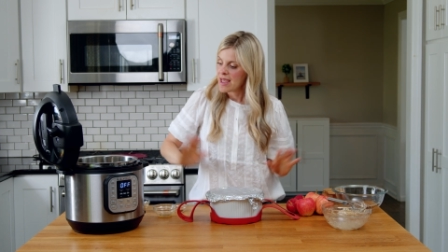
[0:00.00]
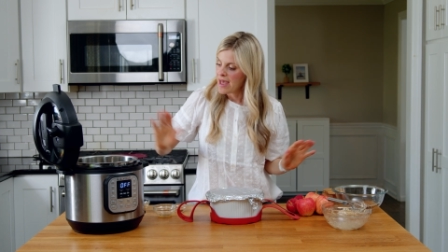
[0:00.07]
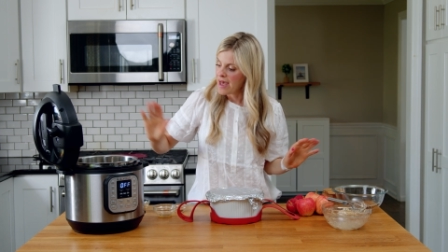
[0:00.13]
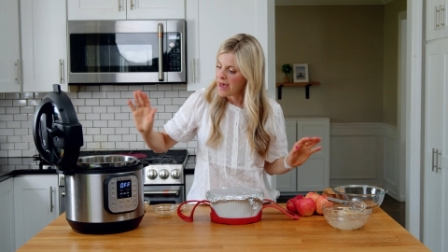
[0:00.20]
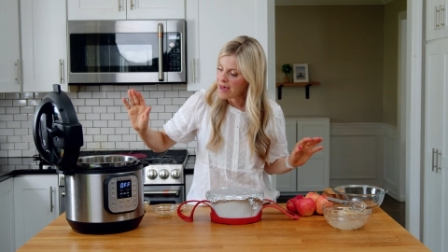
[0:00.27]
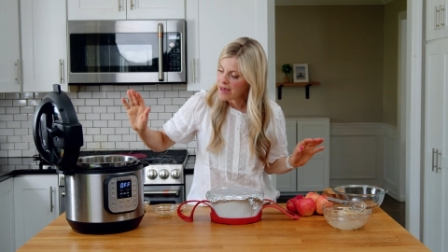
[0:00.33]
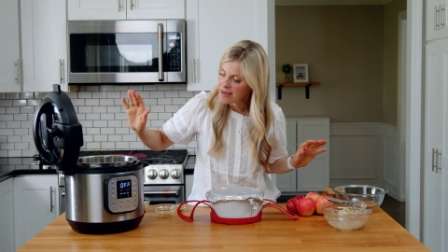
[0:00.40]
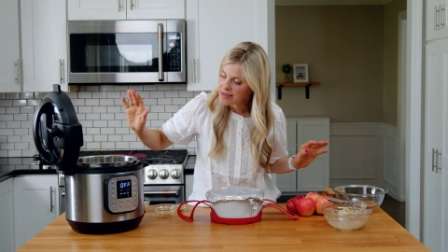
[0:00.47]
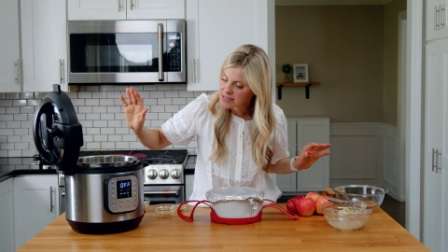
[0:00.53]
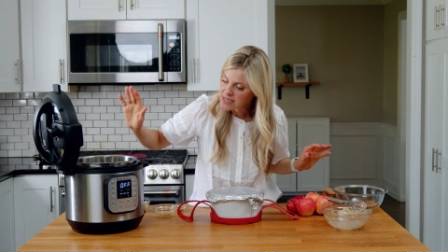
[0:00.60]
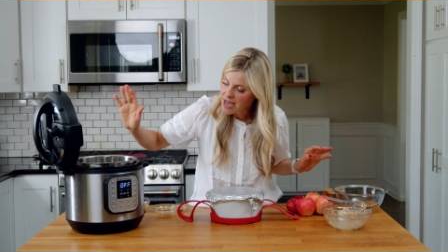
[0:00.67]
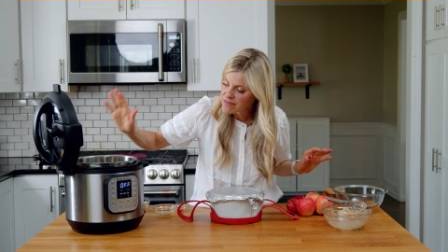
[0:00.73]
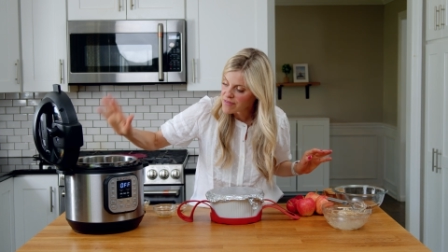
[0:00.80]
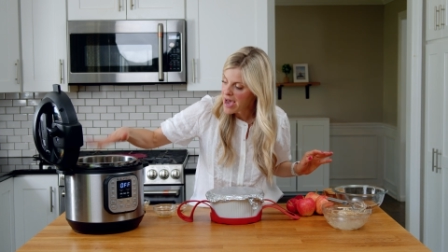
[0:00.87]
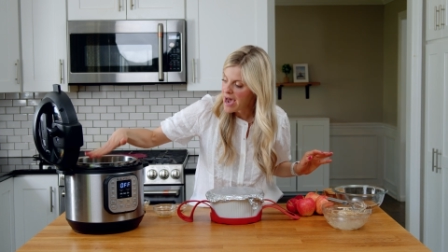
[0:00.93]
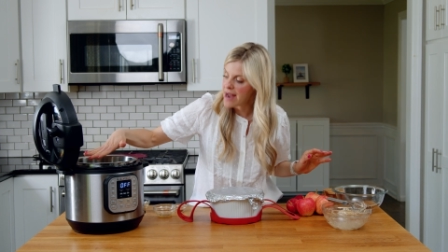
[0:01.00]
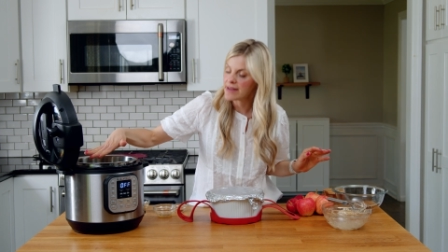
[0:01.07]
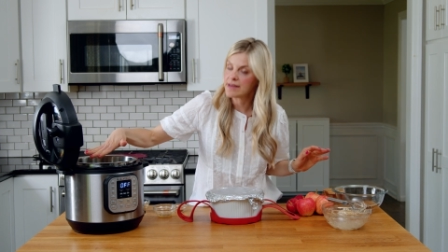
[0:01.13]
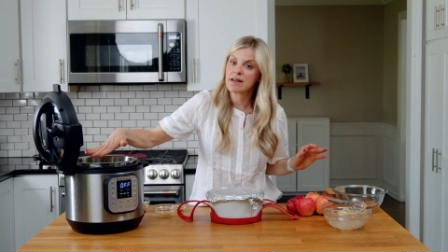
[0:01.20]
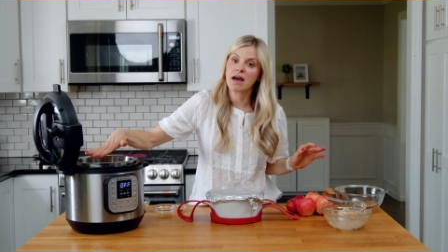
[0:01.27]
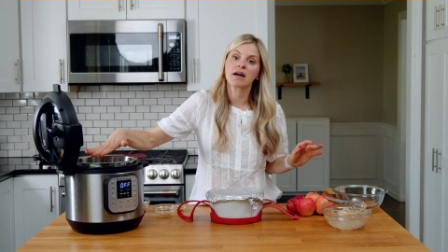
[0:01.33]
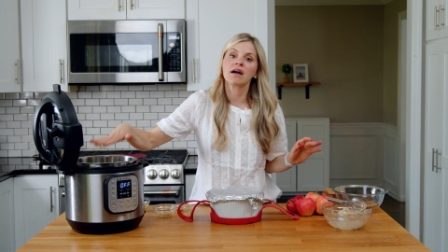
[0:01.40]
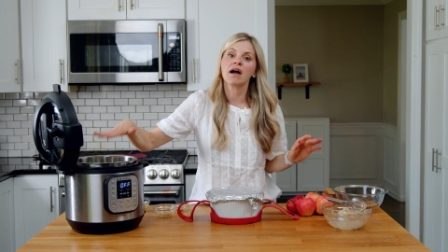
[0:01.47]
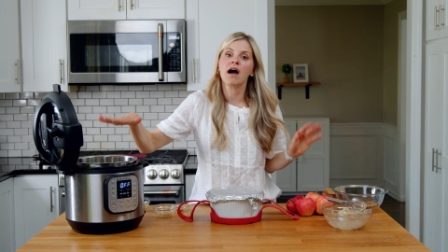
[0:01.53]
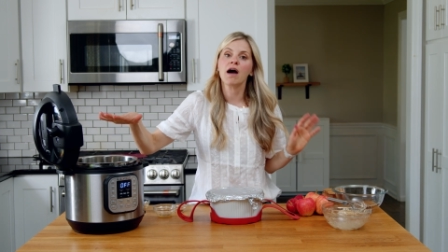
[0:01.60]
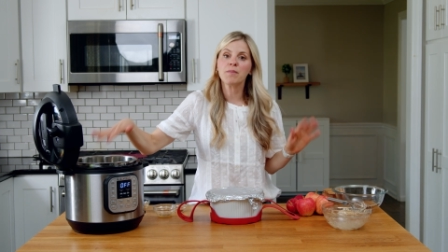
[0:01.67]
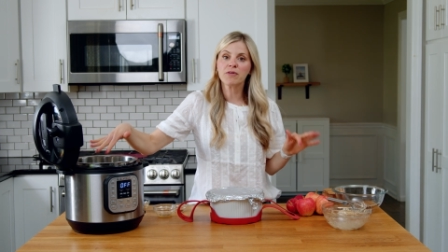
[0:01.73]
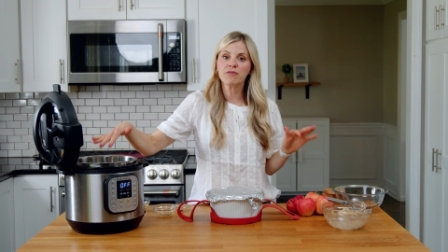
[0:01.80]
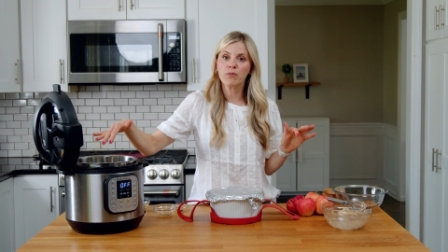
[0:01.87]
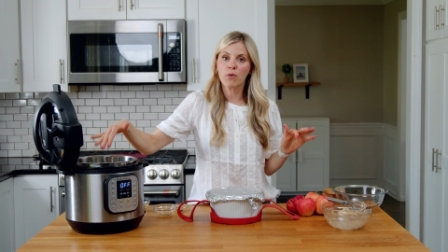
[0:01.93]
And I've added a
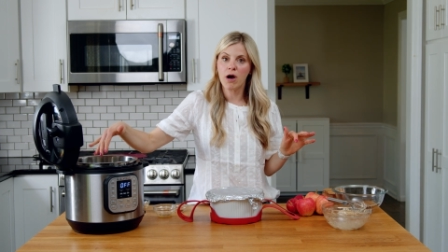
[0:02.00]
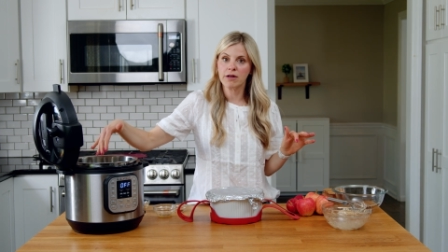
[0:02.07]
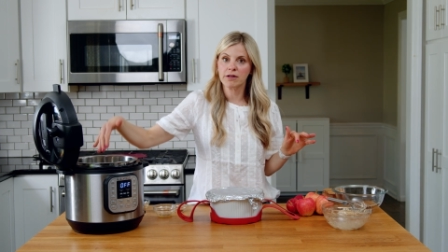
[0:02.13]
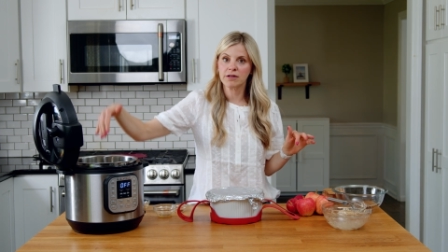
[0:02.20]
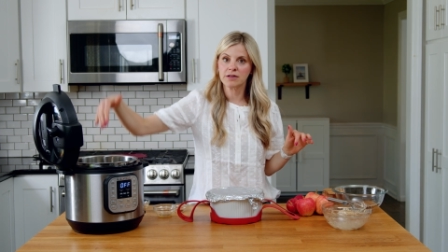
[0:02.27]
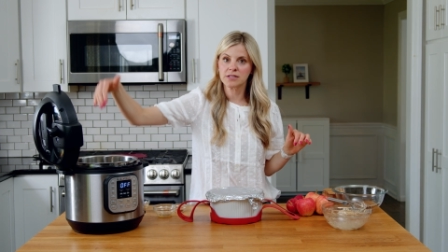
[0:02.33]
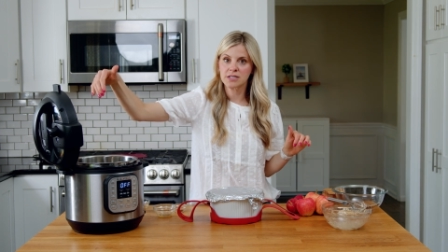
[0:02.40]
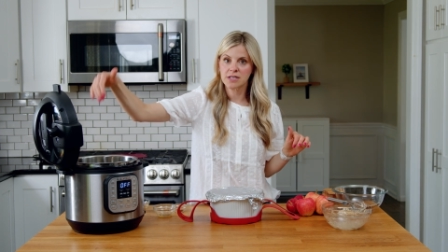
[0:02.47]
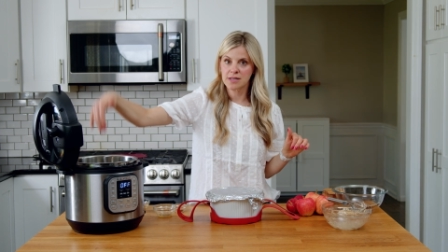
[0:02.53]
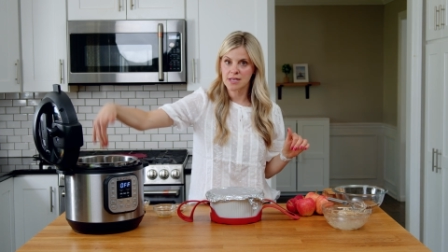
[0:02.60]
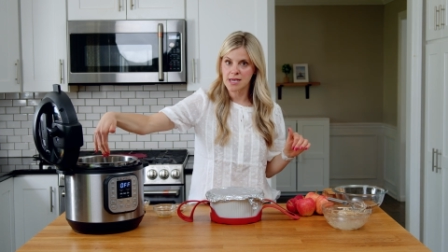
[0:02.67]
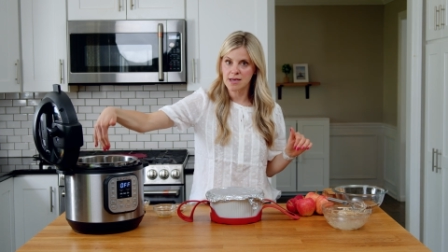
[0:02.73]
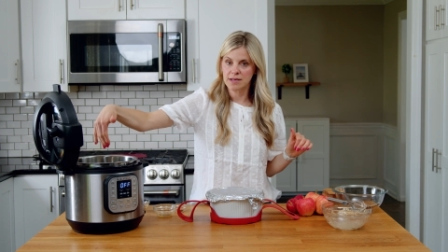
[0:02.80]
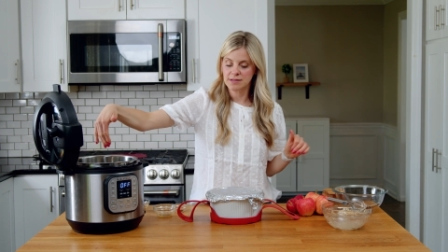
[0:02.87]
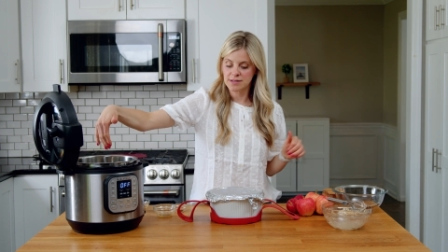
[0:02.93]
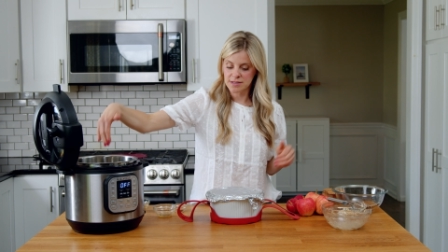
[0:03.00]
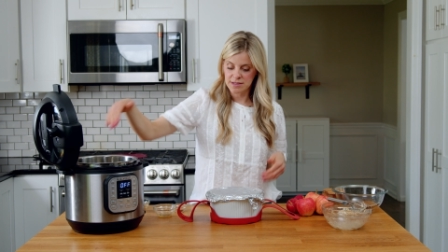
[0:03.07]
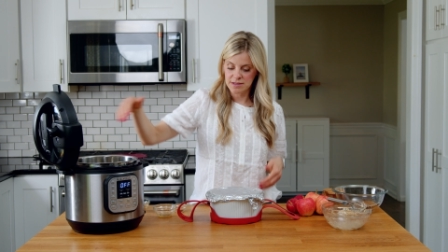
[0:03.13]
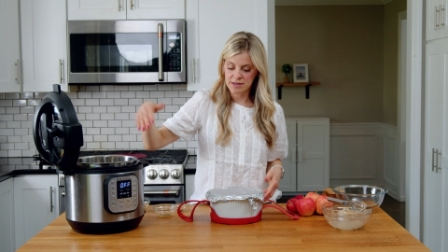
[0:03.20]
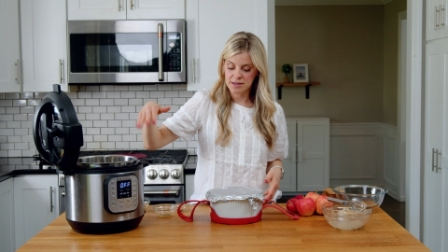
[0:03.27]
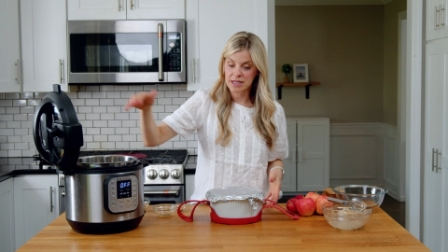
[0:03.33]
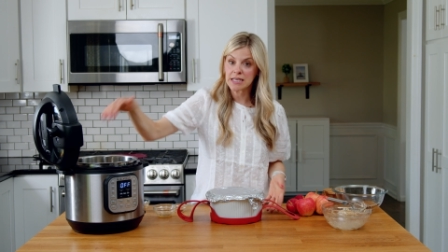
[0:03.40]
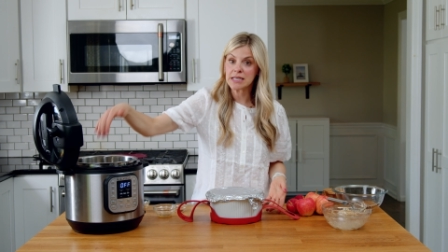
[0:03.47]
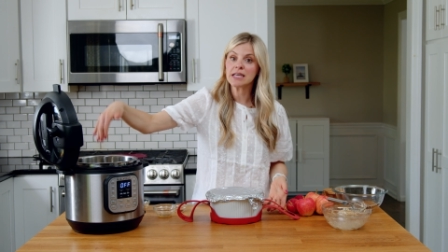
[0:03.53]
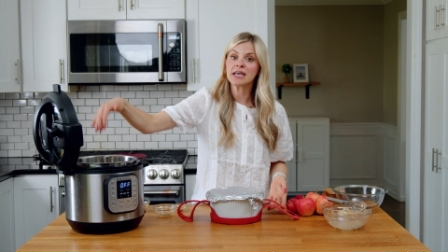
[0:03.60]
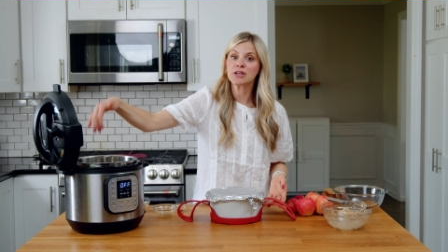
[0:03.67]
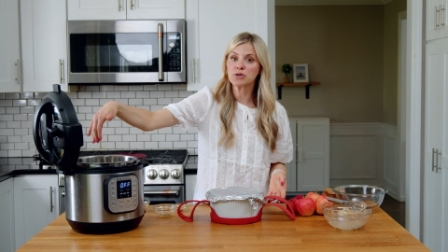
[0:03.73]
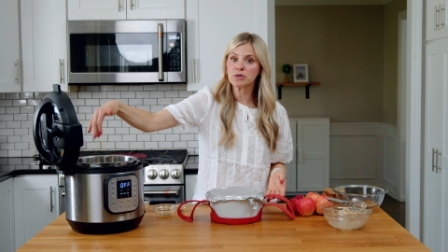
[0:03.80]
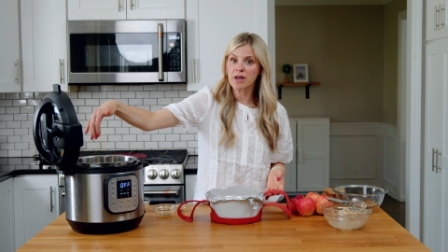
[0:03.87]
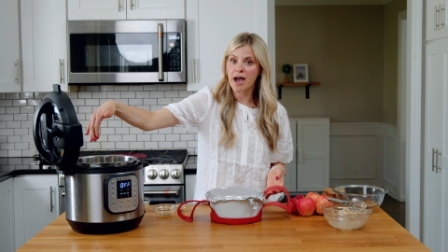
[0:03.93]
cup of water to the
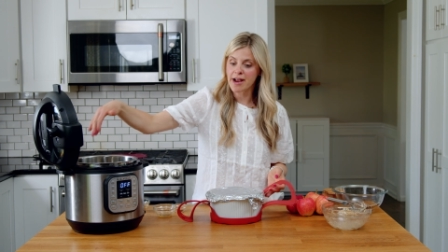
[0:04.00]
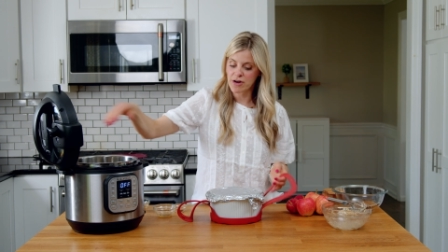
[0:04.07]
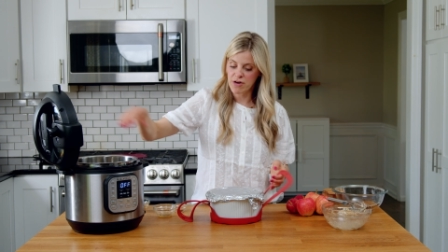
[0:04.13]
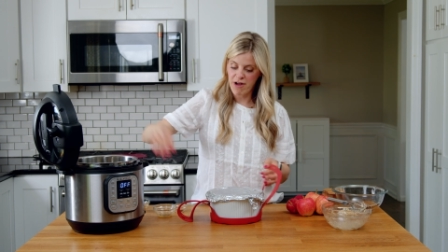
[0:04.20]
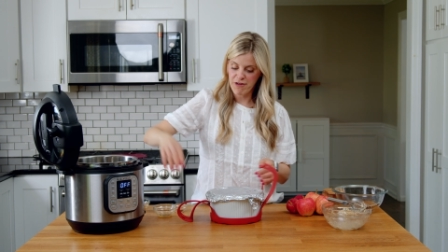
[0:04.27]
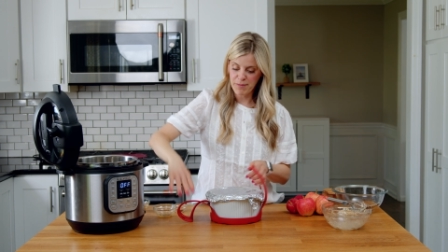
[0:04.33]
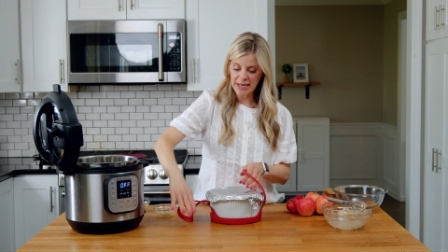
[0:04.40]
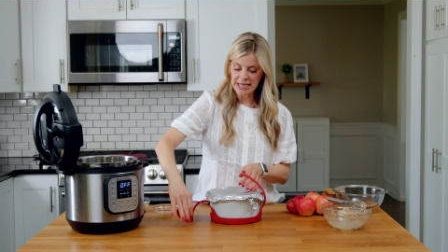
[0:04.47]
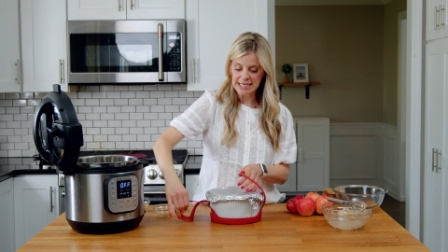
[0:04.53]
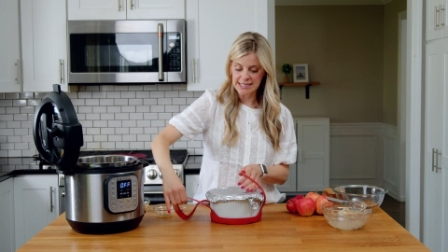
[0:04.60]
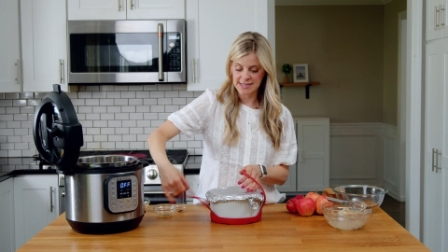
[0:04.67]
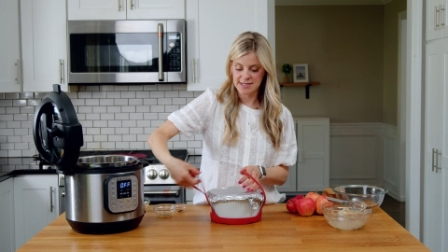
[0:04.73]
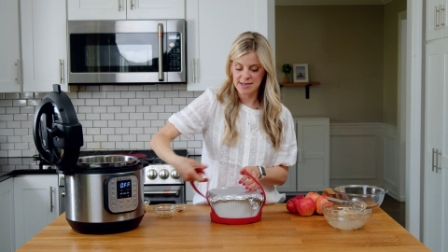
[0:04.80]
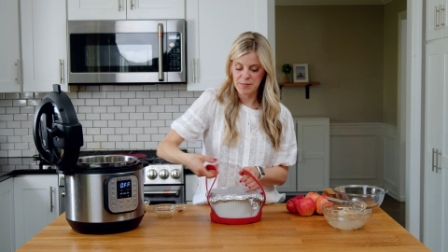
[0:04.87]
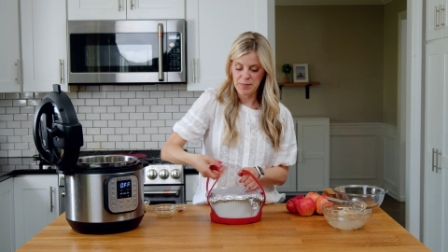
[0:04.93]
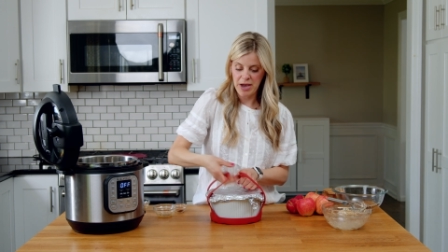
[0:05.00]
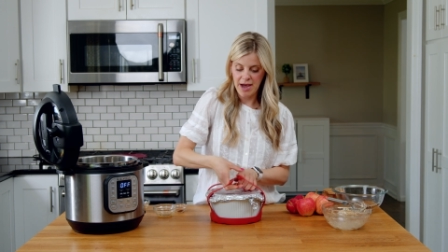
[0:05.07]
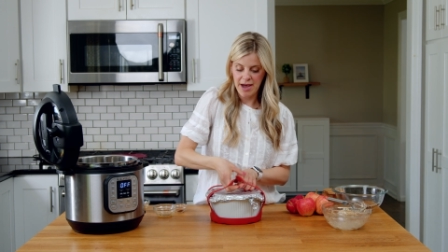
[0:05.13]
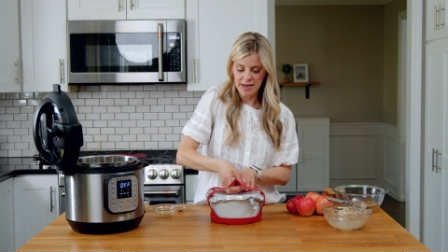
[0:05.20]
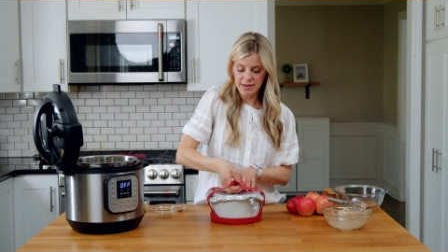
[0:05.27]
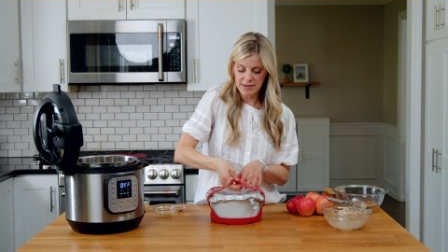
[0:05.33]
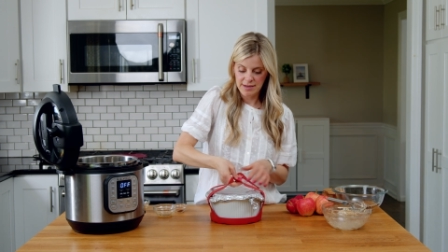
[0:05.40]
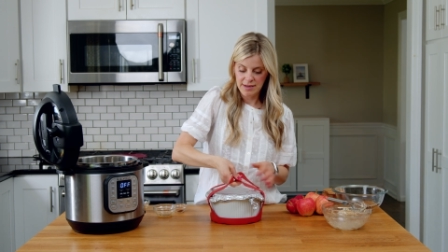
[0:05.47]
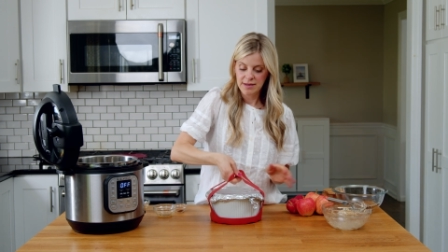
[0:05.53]
inner liner of my Instant Pot.